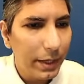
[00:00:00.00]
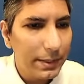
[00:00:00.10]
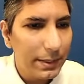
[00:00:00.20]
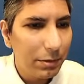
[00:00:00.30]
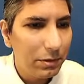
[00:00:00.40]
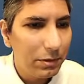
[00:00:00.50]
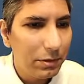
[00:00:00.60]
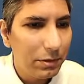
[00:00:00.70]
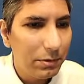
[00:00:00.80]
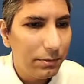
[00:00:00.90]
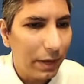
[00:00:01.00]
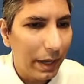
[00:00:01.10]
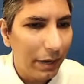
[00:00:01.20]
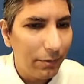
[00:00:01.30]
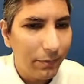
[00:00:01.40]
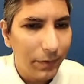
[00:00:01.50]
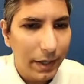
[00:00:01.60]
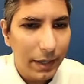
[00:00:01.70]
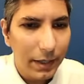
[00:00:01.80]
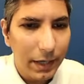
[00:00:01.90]
0.0125
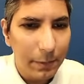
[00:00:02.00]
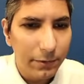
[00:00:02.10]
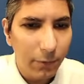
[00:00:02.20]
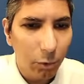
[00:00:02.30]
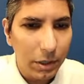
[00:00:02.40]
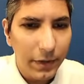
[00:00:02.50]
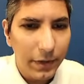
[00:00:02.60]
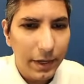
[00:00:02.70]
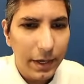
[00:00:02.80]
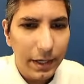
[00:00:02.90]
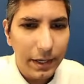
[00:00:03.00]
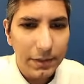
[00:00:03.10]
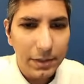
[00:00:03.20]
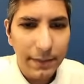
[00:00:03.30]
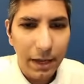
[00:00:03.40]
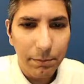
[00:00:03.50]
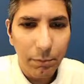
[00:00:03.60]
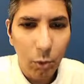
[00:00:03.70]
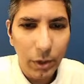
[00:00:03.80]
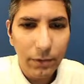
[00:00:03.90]
times 40 gets us
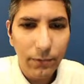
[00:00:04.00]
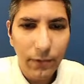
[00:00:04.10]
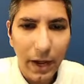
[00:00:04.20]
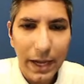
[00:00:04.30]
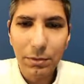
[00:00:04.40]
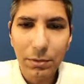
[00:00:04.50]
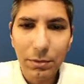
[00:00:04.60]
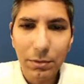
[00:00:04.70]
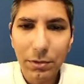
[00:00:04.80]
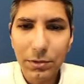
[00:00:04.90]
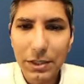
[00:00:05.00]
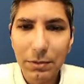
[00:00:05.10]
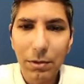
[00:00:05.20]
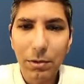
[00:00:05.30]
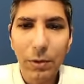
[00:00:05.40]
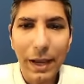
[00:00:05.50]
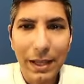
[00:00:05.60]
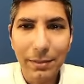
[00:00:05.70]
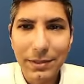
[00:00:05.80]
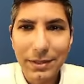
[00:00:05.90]
about 0.500
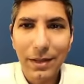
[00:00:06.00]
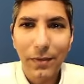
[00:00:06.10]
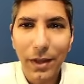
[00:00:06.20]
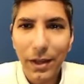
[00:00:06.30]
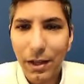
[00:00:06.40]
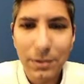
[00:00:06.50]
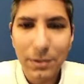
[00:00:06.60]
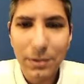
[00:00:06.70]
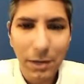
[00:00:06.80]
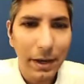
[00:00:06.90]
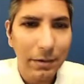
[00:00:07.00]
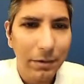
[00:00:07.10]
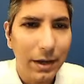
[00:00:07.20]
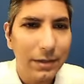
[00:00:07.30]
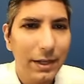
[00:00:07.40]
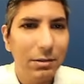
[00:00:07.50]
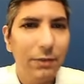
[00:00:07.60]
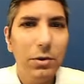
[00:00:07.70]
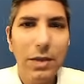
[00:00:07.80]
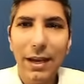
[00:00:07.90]
grams of sodium hydroxide.
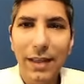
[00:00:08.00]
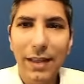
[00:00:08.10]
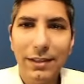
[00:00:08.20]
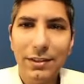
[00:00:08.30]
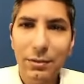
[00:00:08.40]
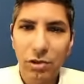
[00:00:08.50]
So if you take that